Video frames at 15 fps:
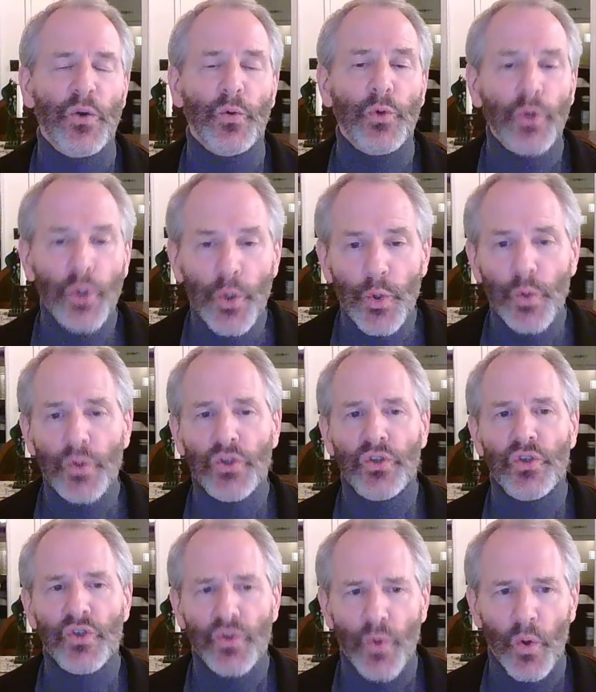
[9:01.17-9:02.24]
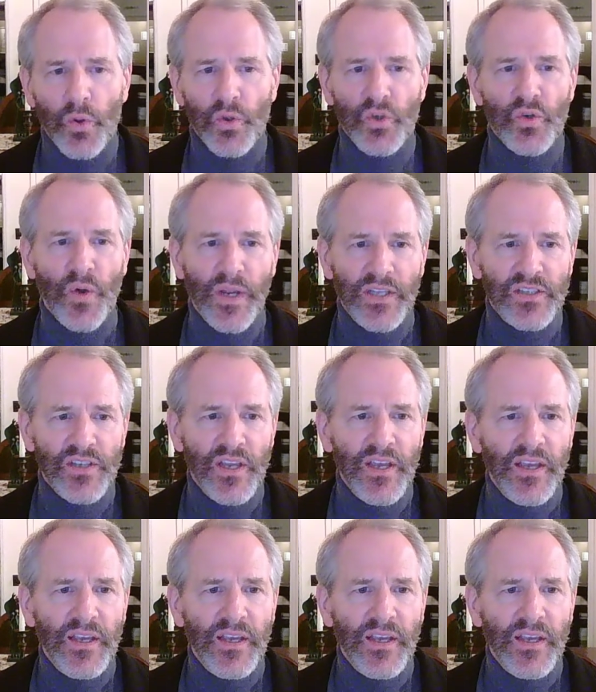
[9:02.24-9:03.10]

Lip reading: or loose shoulder joints.